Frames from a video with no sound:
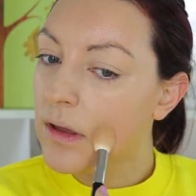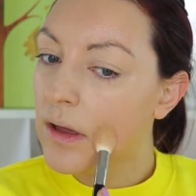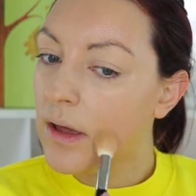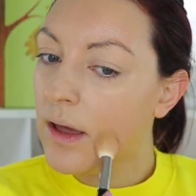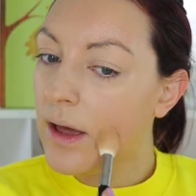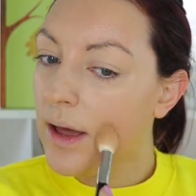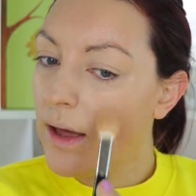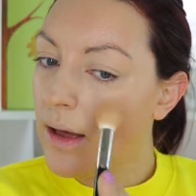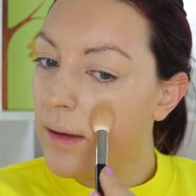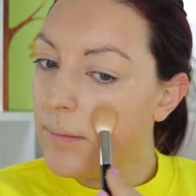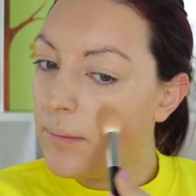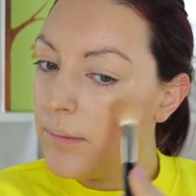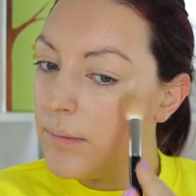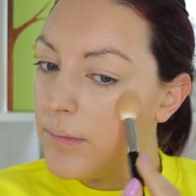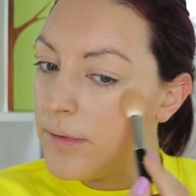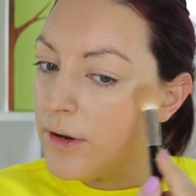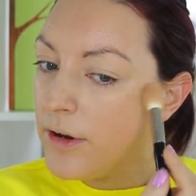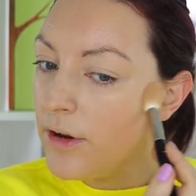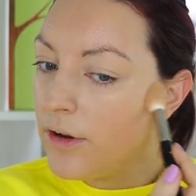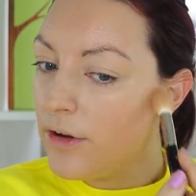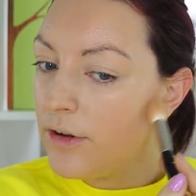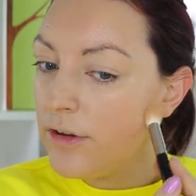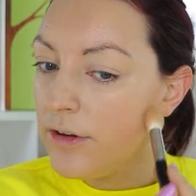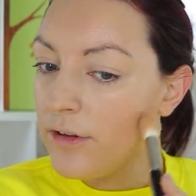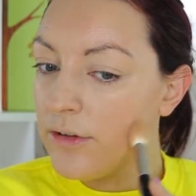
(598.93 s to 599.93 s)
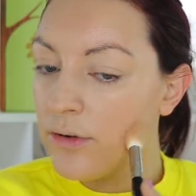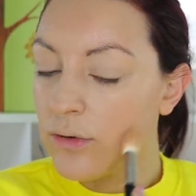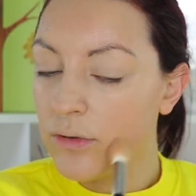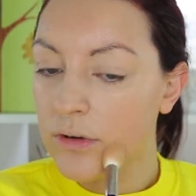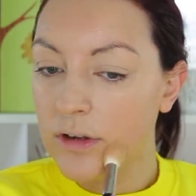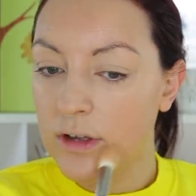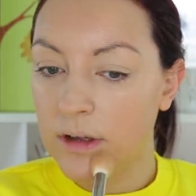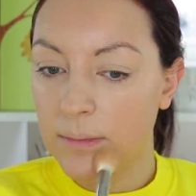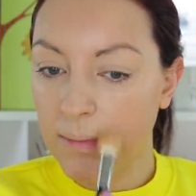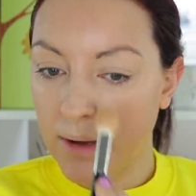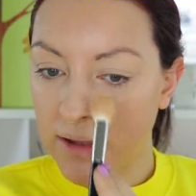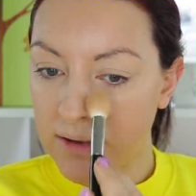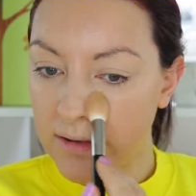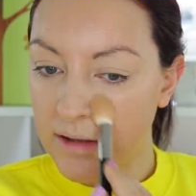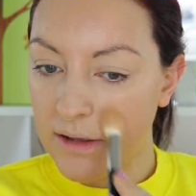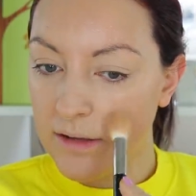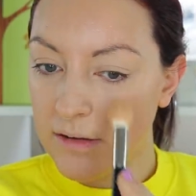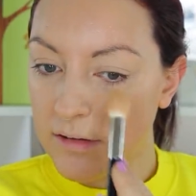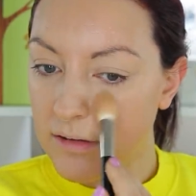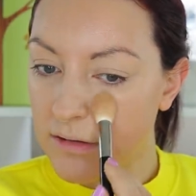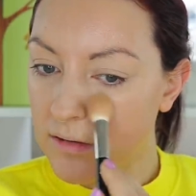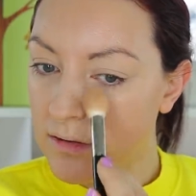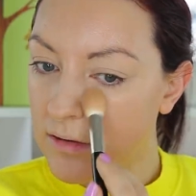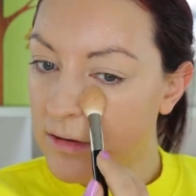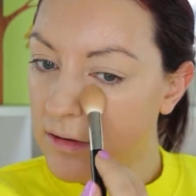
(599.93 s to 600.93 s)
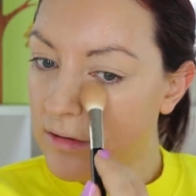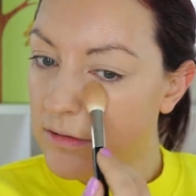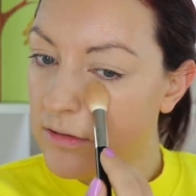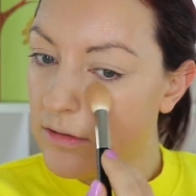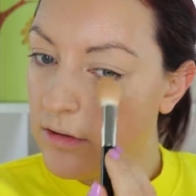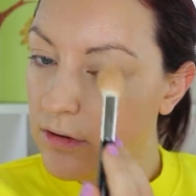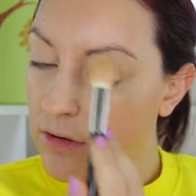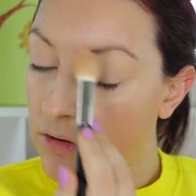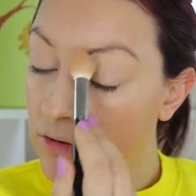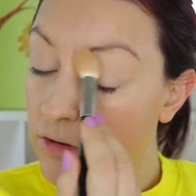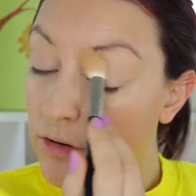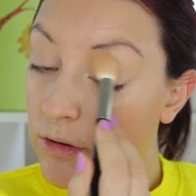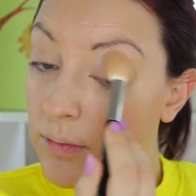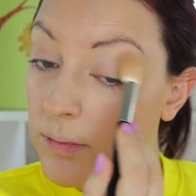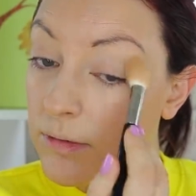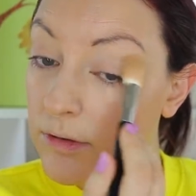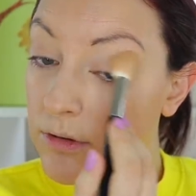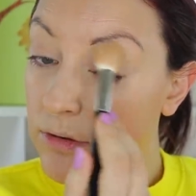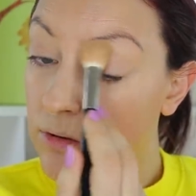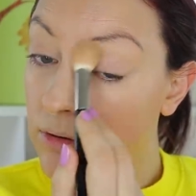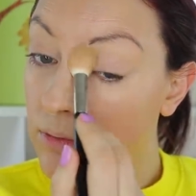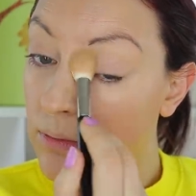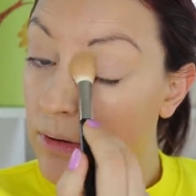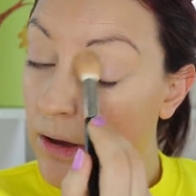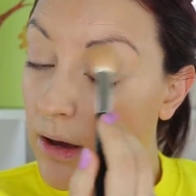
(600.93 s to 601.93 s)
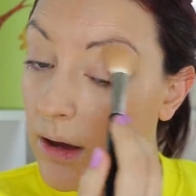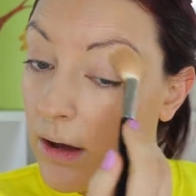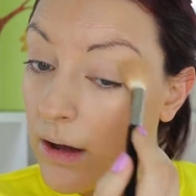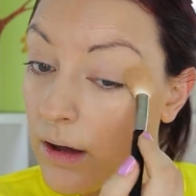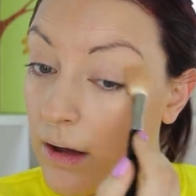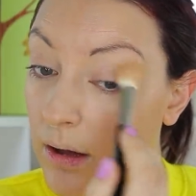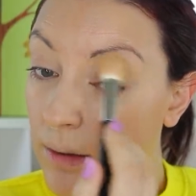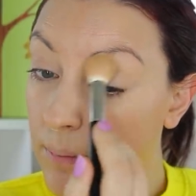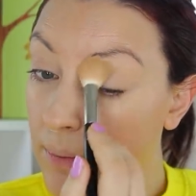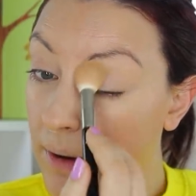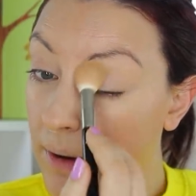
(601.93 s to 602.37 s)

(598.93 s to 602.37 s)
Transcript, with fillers: Um, you know, in talking about these these YouTubers who are